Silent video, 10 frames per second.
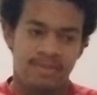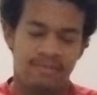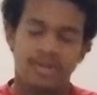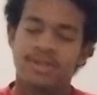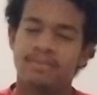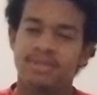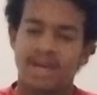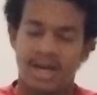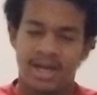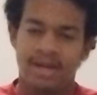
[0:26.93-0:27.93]
for some
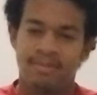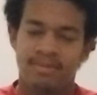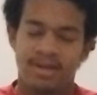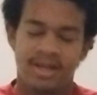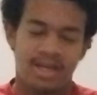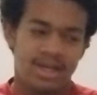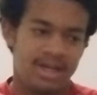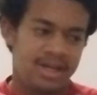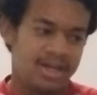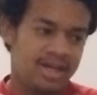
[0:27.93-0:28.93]
time.
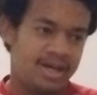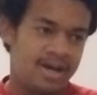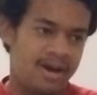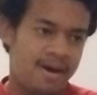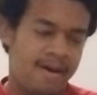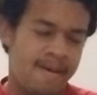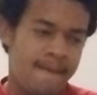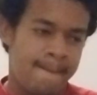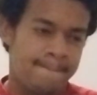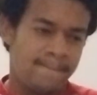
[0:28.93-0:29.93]

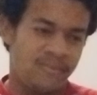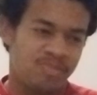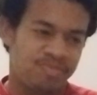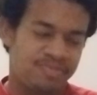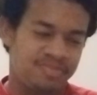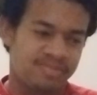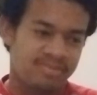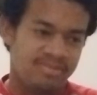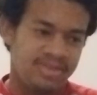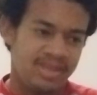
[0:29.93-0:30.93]
Um,
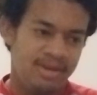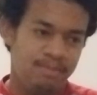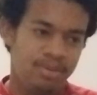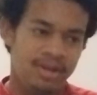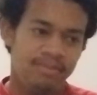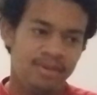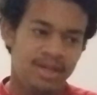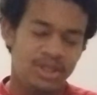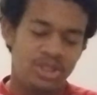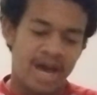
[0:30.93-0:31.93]
pretty
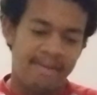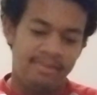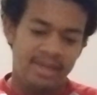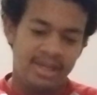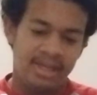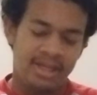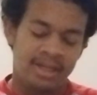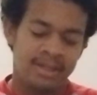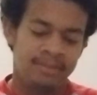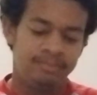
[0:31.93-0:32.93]
much, I
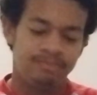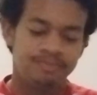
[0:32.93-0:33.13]
mean,